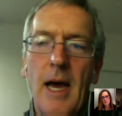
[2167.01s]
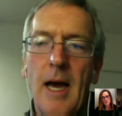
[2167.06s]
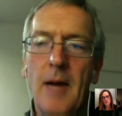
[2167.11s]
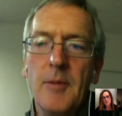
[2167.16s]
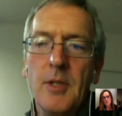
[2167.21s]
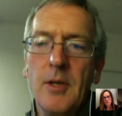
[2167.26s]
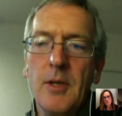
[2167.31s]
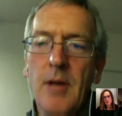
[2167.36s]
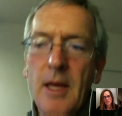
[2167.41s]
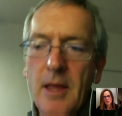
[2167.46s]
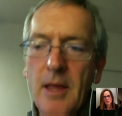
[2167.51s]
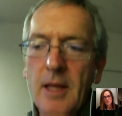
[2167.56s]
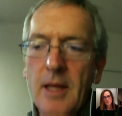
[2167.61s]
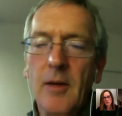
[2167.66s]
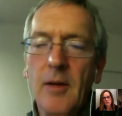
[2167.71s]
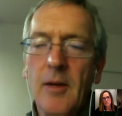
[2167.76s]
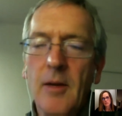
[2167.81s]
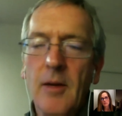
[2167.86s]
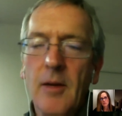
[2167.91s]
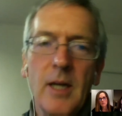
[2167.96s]
So I think
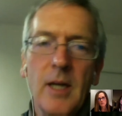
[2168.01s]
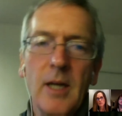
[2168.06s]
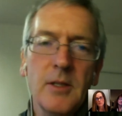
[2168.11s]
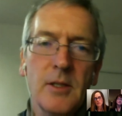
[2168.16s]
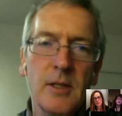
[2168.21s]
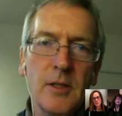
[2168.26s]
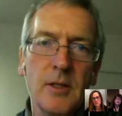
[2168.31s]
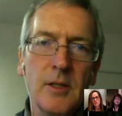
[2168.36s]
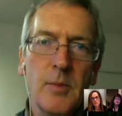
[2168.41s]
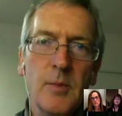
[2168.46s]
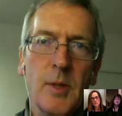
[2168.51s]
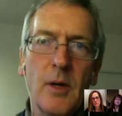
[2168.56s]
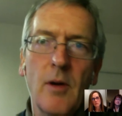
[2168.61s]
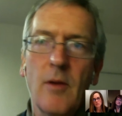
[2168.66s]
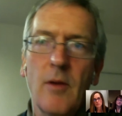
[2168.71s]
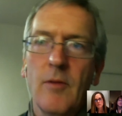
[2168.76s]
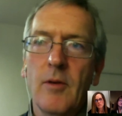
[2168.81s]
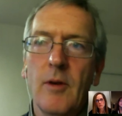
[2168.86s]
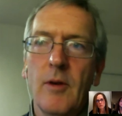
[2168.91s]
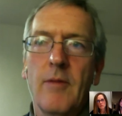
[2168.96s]
there was this
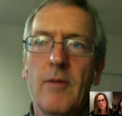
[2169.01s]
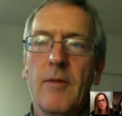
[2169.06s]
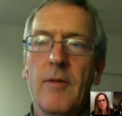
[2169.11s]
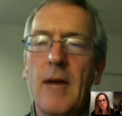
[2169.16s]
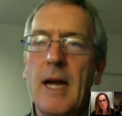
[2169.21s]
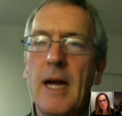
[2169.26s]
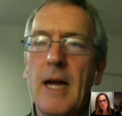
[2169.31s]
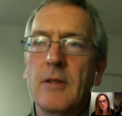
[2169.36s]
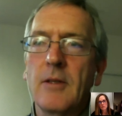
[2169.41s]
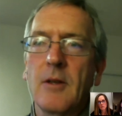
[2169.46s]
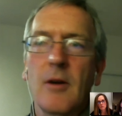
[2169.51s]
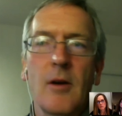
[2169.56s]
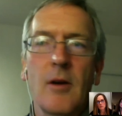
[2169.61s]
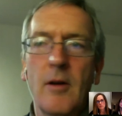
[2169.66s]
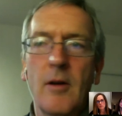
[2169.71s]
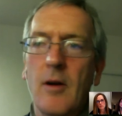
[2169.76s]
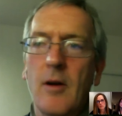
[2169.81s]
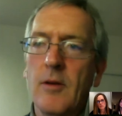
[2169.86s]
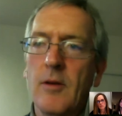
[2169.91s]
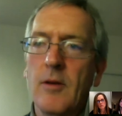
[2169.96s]
spillover effect
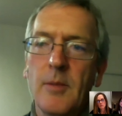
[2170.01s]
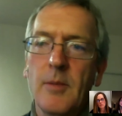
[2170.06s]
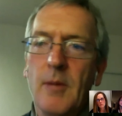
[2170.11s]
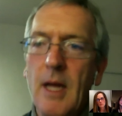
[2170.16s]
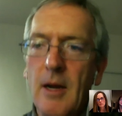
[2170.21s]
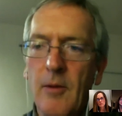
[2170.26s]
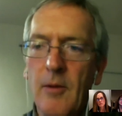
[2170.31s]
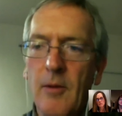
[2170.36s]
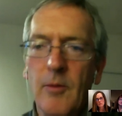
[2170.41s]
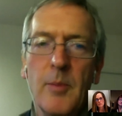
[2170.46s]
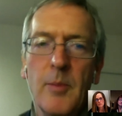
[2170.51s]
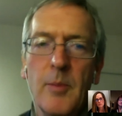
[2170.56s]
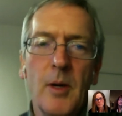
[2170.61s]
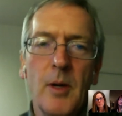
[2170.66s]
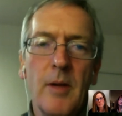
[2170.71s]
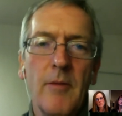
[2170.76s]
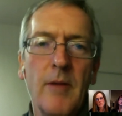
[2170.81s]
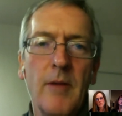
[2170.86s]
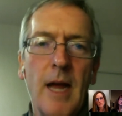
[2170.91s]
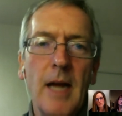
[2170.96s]
or some kind of ripple
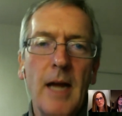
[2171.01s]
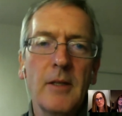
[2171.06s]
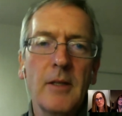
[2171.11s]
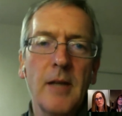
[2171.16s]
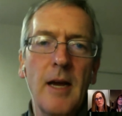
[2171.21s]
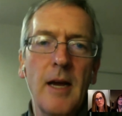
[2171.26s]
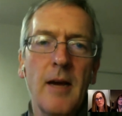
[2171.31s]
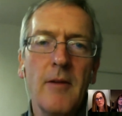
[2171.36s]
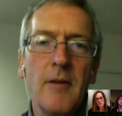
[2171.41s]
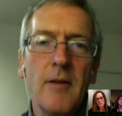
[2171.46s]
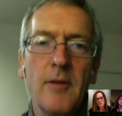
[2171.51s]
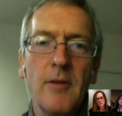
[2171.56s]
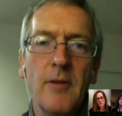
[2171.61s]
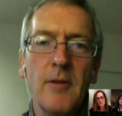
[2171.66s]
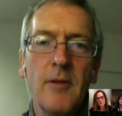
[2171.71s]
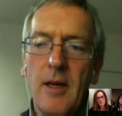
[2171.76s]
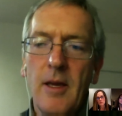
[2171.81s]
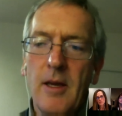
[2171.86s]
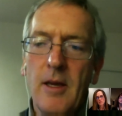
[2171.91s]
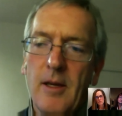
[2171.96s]
effect of
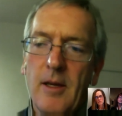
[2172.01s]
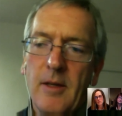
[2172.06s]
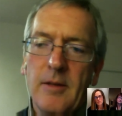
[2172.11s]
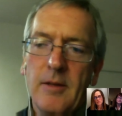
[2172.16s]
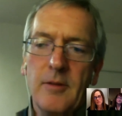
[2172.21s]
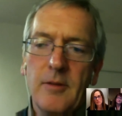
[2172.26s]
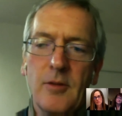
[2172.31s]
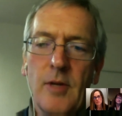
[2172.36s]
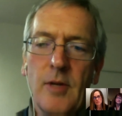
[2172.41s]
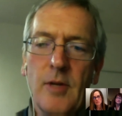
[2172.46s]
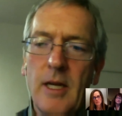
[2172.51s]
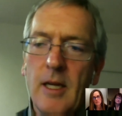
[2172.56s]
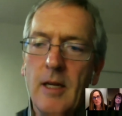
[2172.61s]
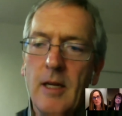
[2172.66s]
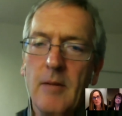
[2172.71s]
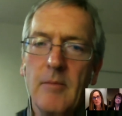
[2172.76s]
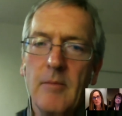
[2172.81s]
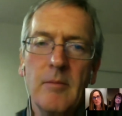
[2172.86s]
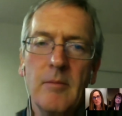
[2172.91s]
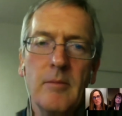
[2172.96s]
treating
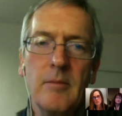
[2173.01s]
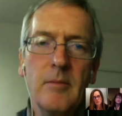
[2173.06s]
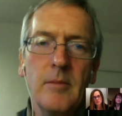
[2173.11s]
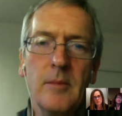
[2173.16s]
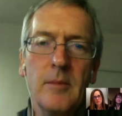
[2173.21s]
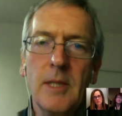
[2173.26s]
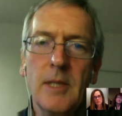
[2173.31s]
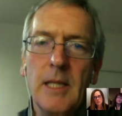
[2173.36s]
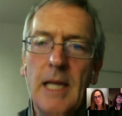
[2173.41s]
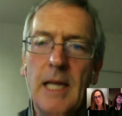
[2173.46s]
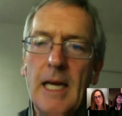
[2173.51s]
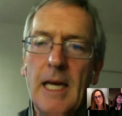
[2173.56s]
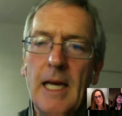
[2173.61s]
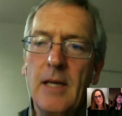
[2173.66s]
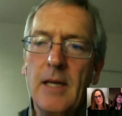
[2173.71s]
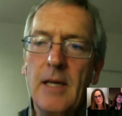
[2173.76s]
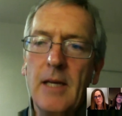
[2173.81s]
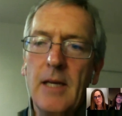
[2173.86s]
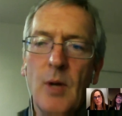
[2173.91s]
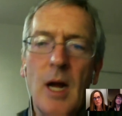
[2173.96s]
them
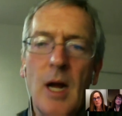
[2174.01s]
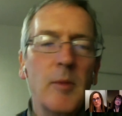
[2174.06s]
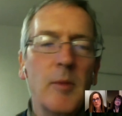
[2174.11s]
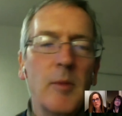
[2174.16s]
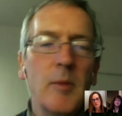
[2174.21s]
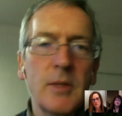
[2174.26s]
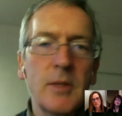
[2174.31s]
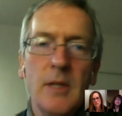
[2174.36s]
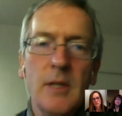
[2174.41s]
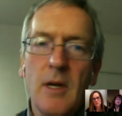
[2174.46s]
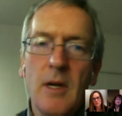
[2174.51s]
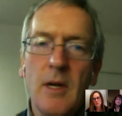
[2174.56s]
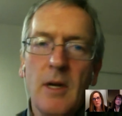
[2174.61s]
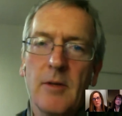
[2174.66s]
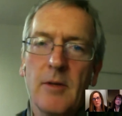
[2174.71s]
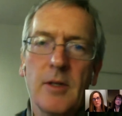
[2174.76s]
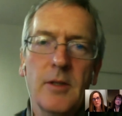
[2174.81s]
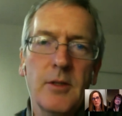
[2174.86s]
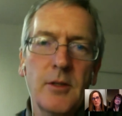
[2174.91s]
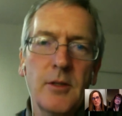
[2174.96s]
like problem
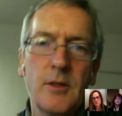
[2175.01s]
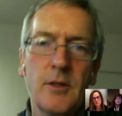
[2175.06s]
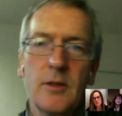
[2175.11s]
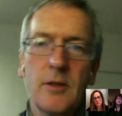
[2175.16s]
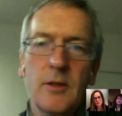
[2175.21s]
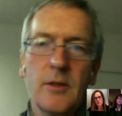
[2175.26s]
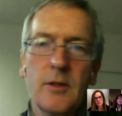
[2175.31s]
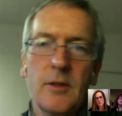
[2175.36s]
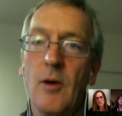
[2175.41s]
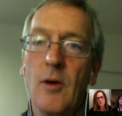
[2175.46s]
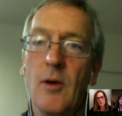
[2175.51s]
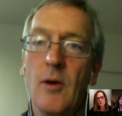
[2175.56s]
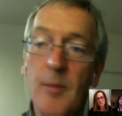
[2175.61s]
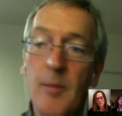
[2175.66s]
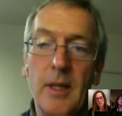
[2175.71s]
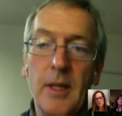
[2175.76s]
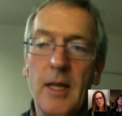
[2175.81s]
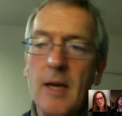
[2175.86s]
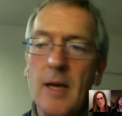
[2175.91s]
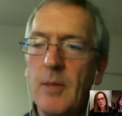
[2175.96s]
solvers or
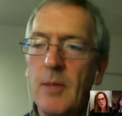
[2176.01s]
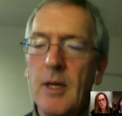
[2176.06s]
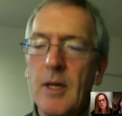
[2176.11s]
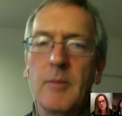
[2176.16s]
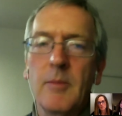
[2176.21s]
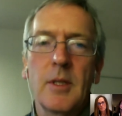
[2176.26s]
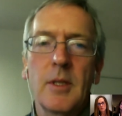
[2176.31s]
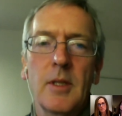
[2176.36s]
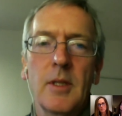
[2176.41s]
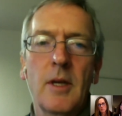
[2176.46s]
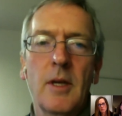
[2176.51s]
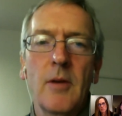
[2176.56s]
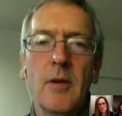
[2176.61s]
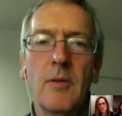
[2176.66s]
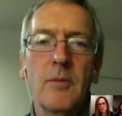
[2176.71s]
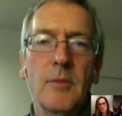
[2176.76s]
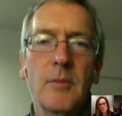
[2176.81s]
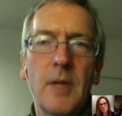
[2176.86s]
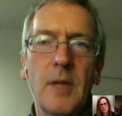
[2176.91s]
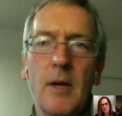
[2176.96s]
helping them come to
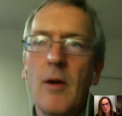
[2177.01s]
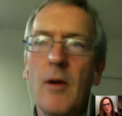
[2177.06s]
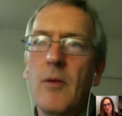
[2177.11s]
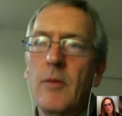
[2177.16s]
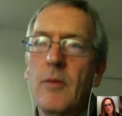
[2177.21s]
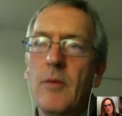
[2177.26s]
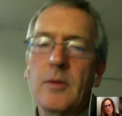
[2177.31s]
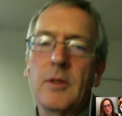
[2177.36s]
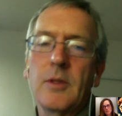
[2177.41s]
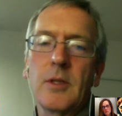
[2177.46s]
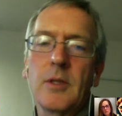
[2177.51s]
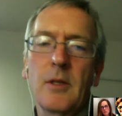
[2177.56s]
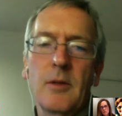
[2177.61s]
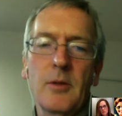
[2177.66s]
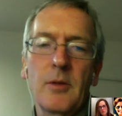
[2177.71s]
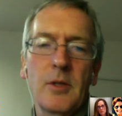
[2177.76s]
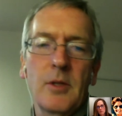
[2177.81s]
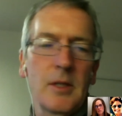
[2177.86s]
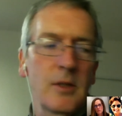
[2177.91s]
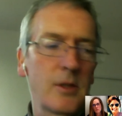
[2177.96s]
their own
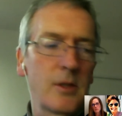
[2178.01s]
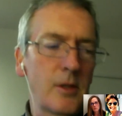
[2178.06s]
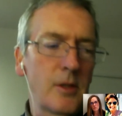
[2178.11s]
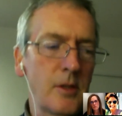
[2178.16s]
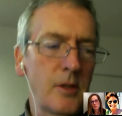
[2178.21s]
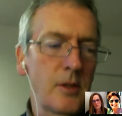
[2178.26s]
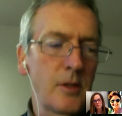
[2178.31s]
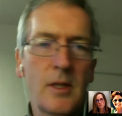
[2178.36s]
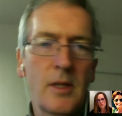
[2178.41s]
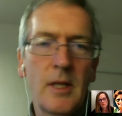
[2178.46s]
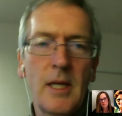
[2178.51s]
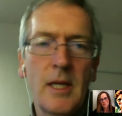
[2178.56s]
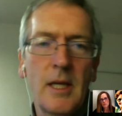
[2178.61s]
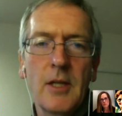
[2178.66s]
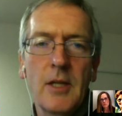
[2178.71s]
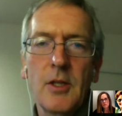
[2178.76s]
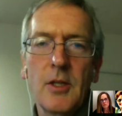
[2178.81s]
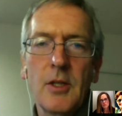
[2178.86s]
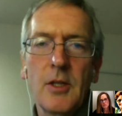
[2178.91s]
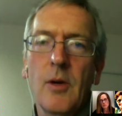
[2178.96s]
solutions to the
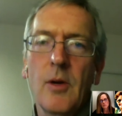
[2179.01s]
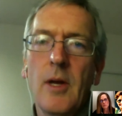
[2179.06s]
issue